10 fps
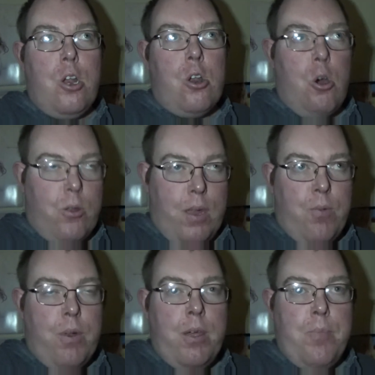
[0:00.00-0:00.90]

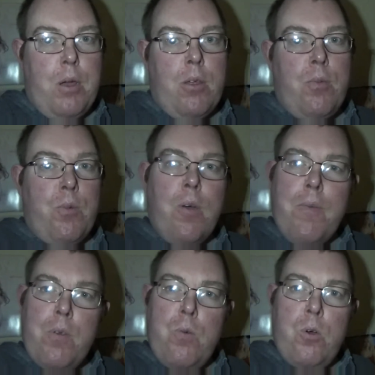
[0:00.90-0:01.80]
lockdown, because it was
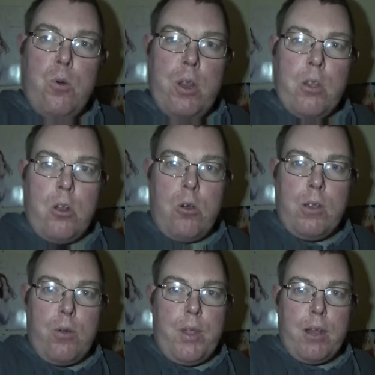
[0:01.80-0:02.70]
obvious we were going into
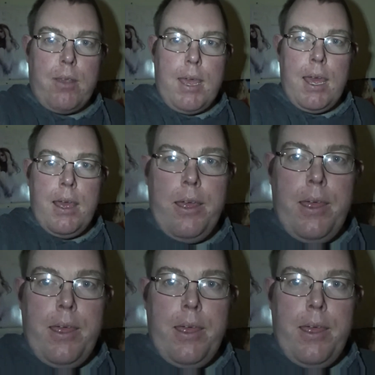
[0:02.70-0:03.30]
lockdown that day.